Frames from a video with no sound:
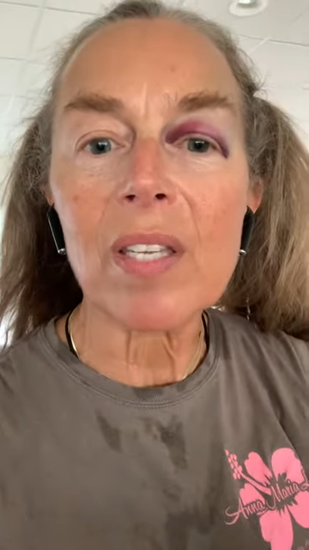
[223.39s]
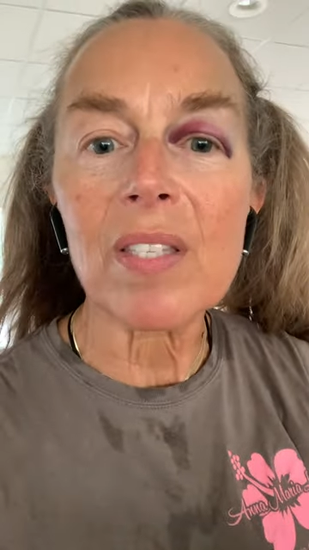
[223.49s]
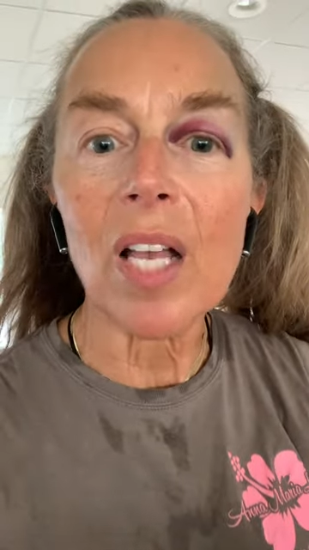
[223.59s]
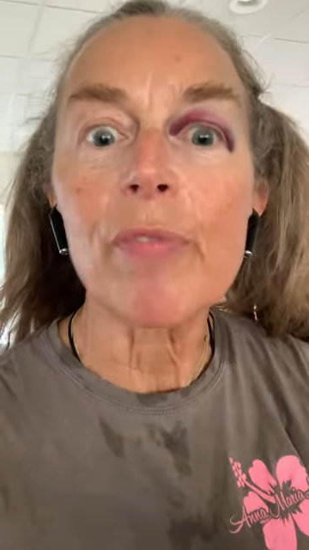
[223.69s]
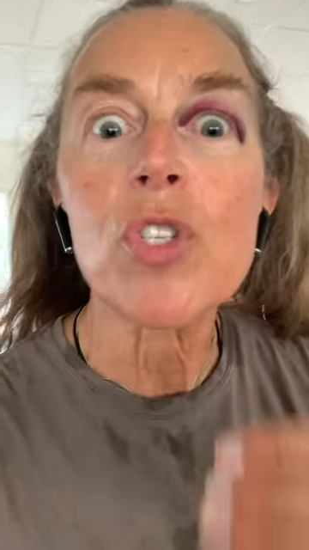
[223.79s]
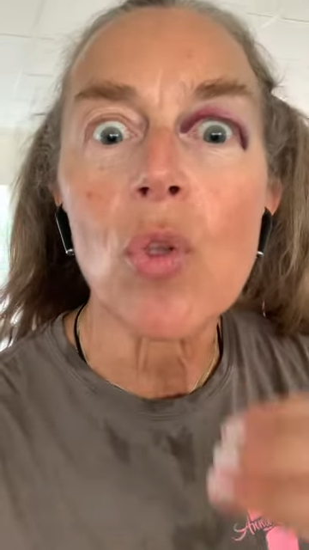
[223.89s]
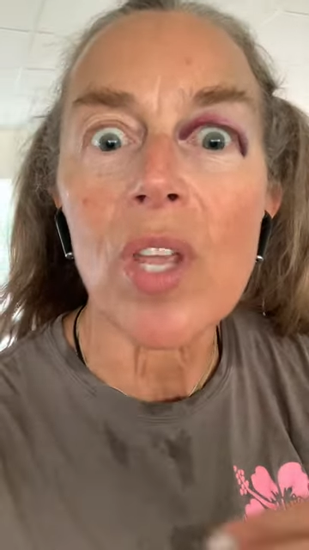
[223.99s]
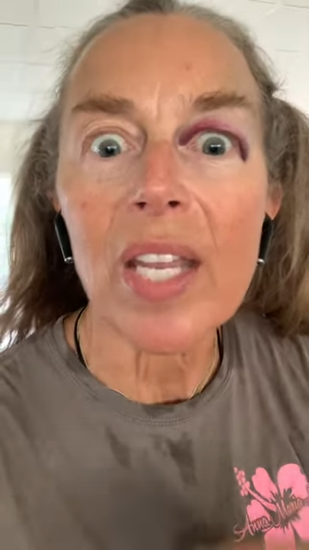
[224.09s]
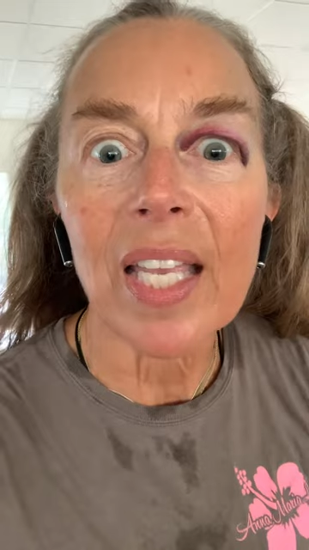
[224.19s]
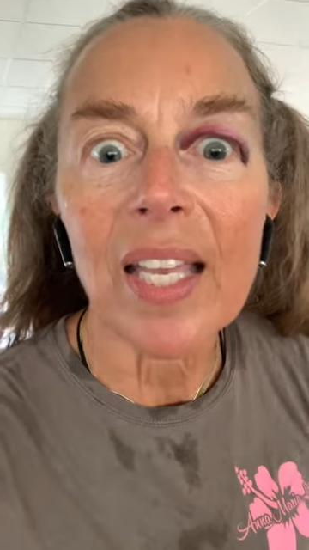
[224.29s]
itself so that
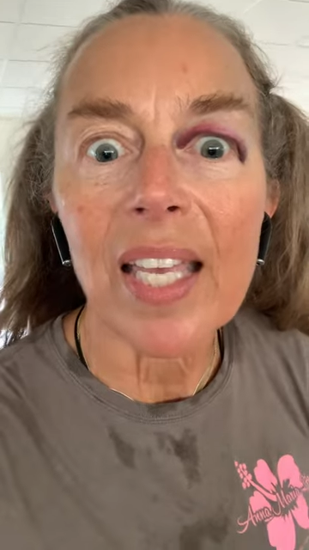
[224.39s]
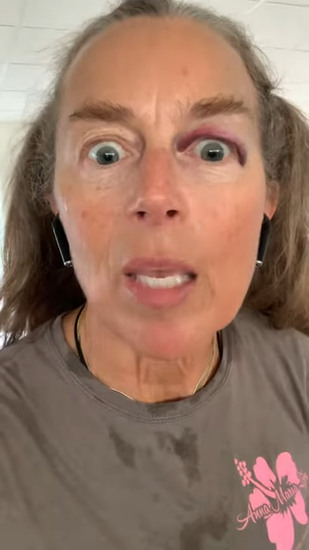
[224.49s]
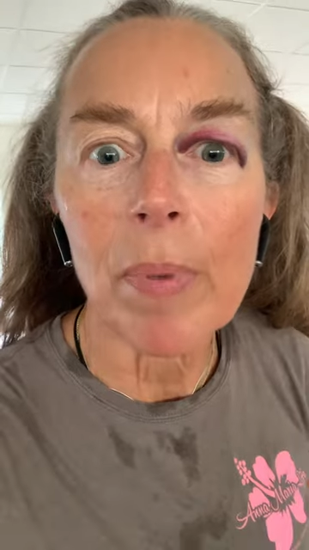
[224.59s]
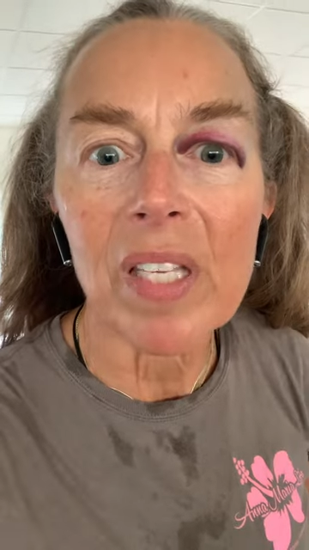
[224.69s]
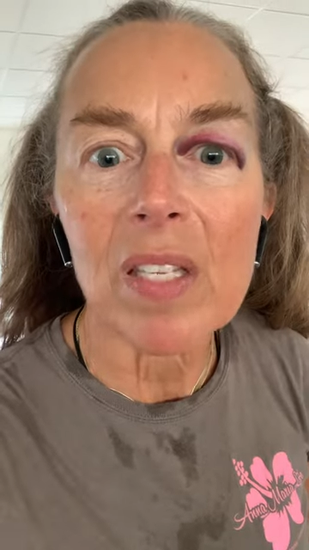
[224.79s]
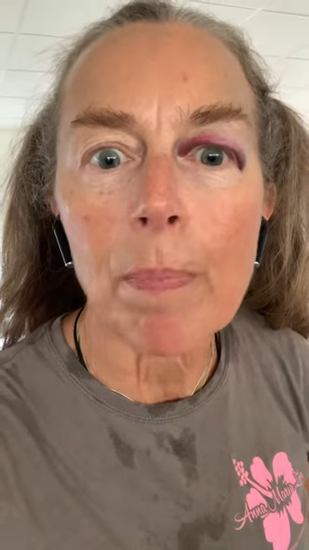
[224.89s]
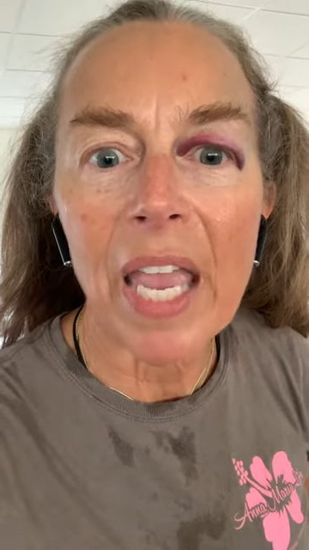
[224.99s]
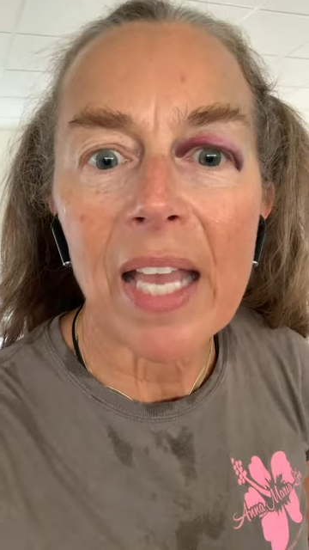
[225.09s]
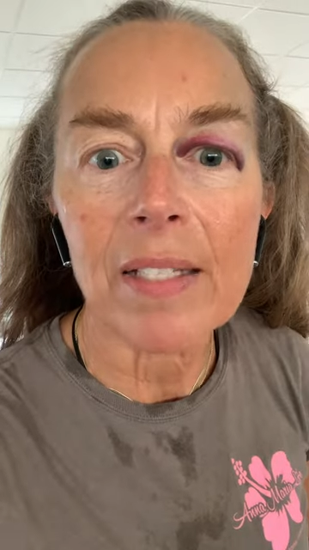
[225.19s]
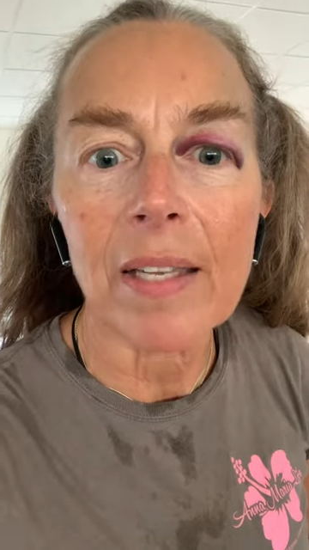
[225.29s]
it can keep
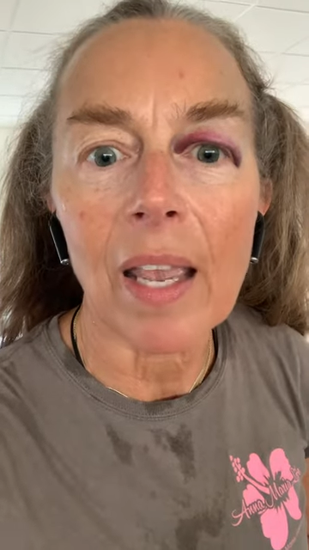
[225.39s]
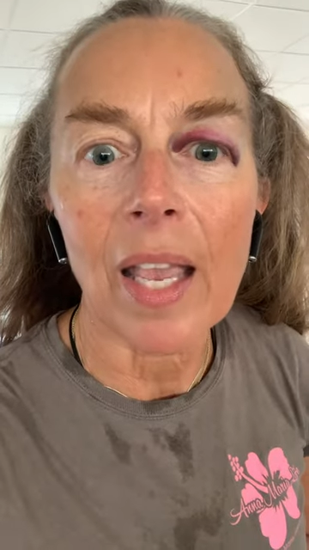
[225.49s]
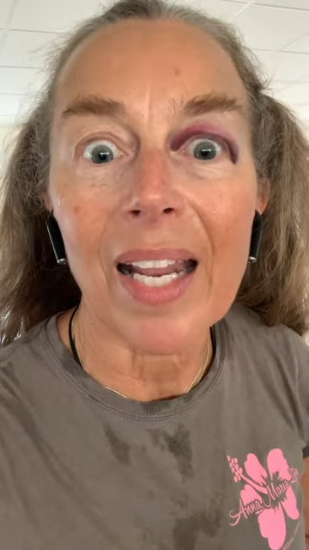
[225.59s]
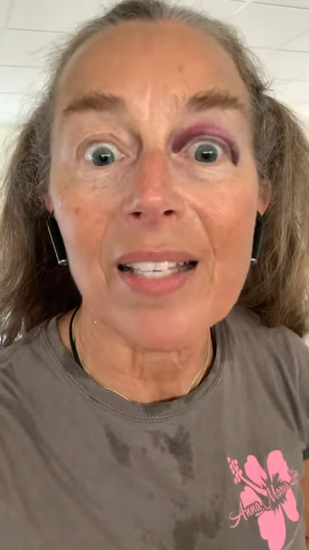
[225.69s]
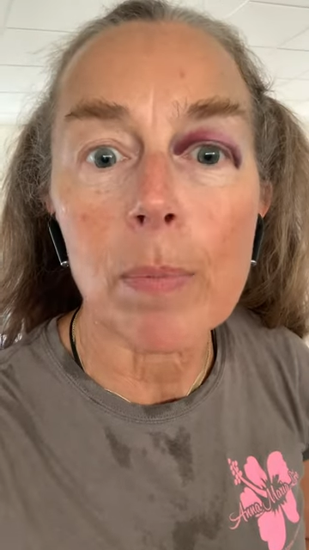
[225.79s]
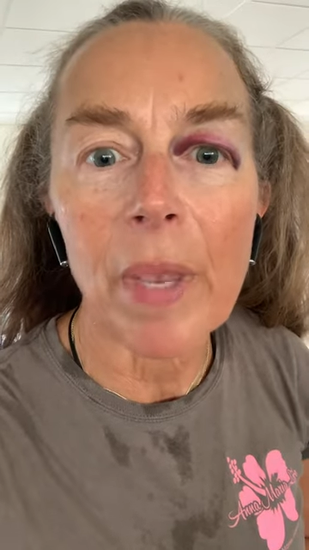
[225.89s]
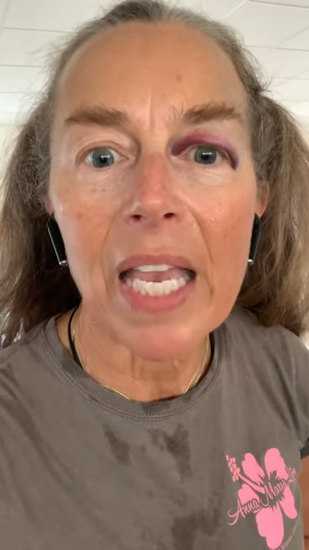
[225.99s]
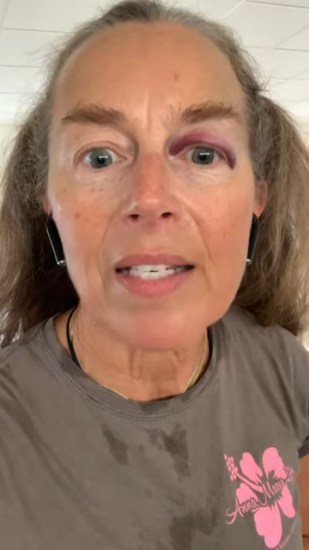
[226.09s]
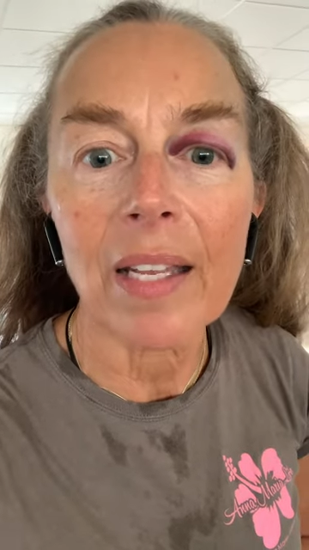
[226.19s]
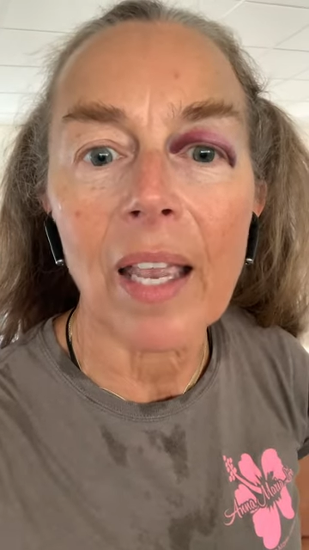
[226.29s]
expanding and
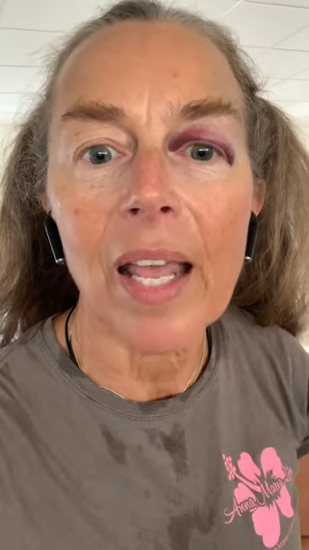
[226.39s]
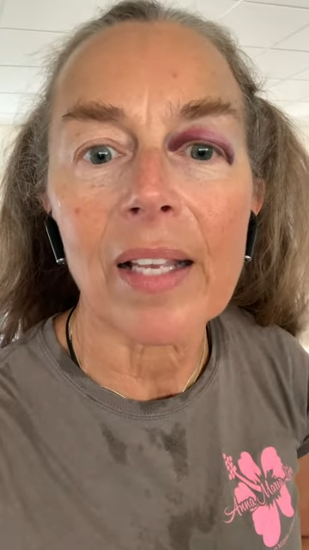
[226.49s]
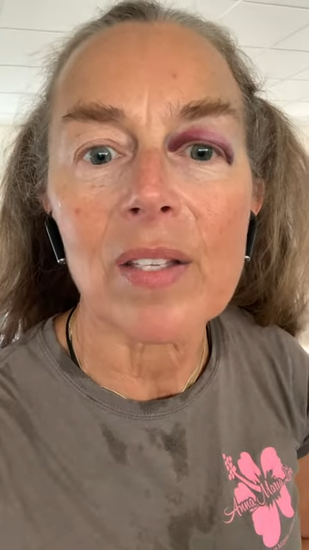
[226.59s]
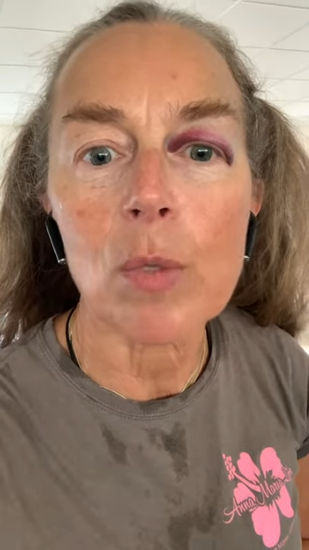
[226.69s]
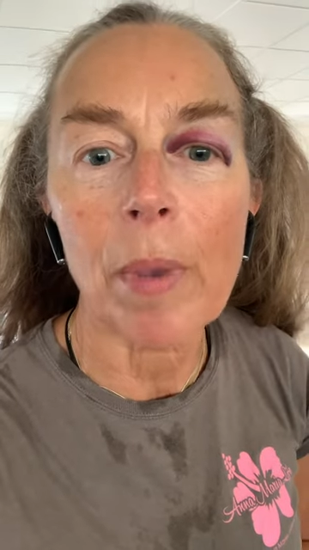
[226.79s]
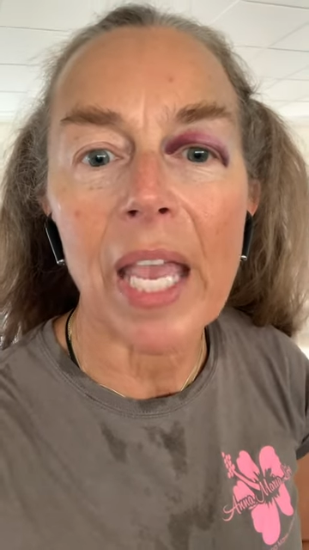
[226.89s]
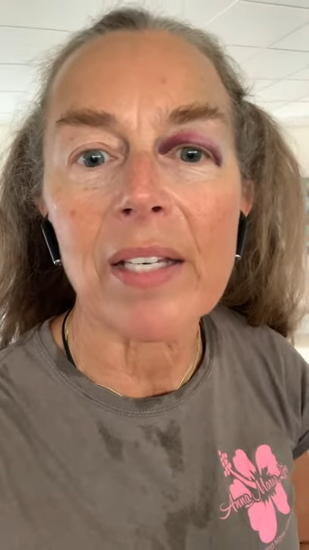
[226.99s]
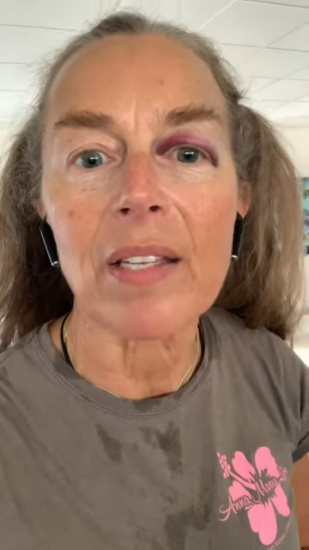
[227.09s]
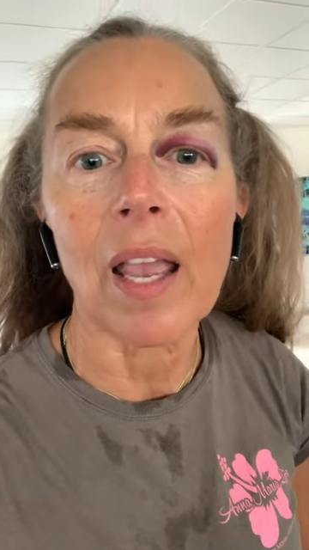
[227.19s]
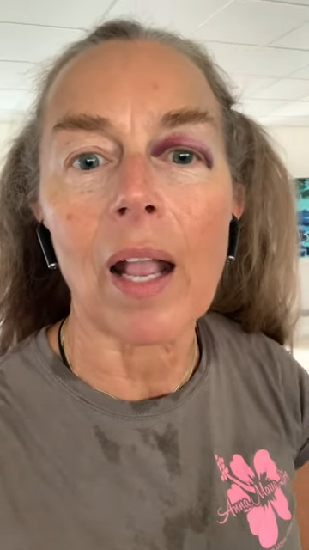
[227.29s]
expanding and
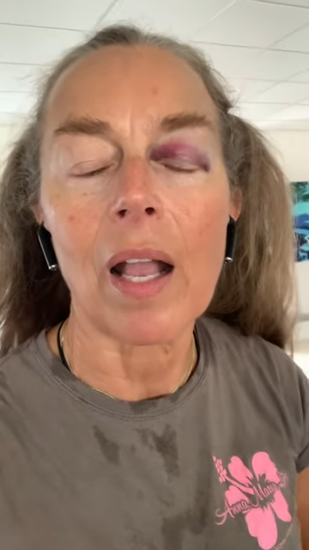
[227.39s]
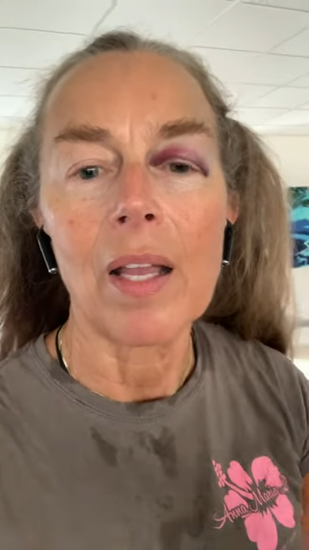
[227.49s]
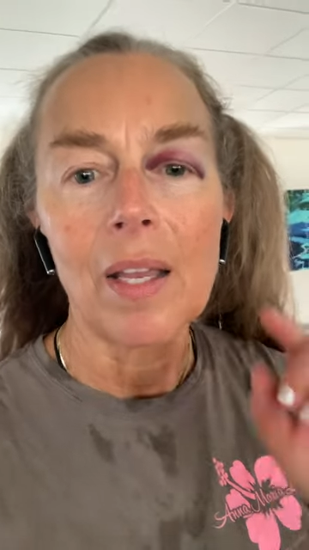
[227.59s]
expanding.